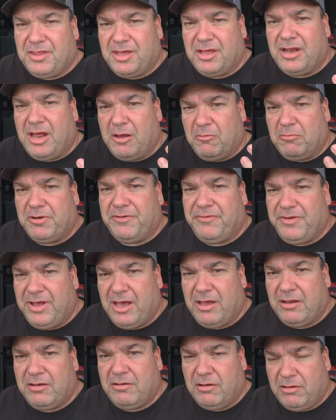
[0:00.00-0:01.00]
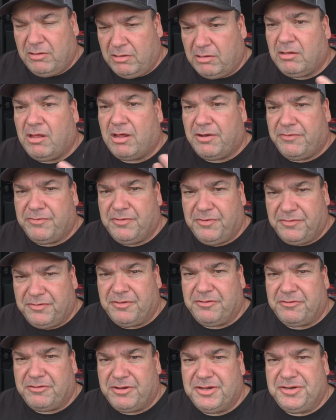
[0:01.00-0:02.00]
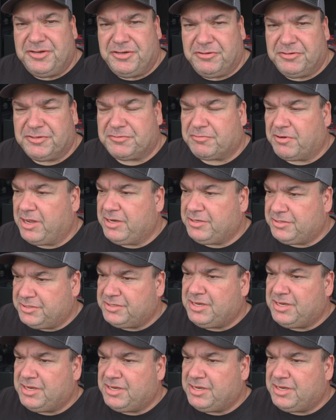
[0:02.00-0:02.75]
then I would have had a lot of those other issues, right?